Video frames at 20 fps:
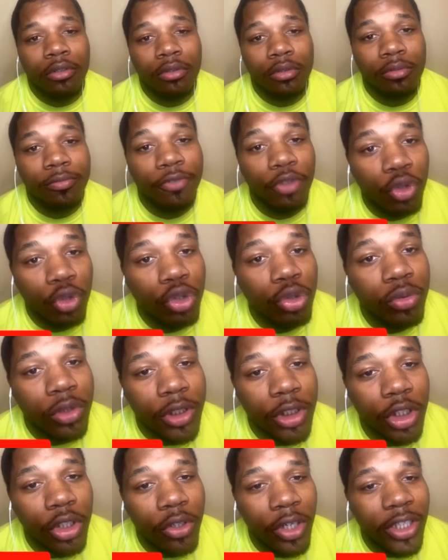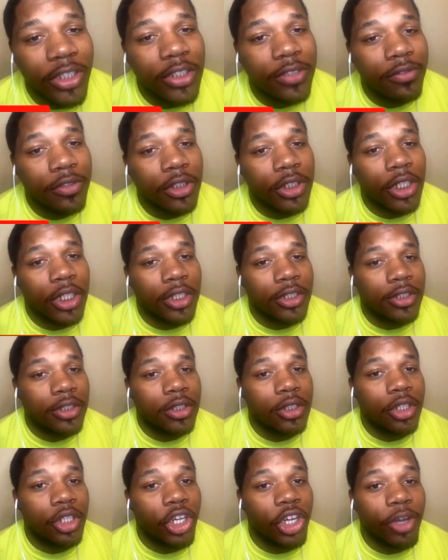Nick Vooch, Vooch was aggressive today,
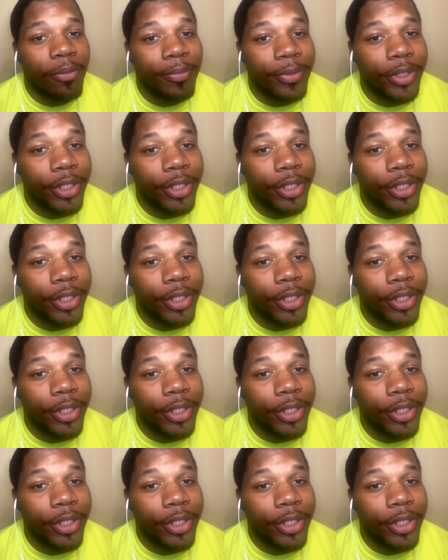C-Dub. And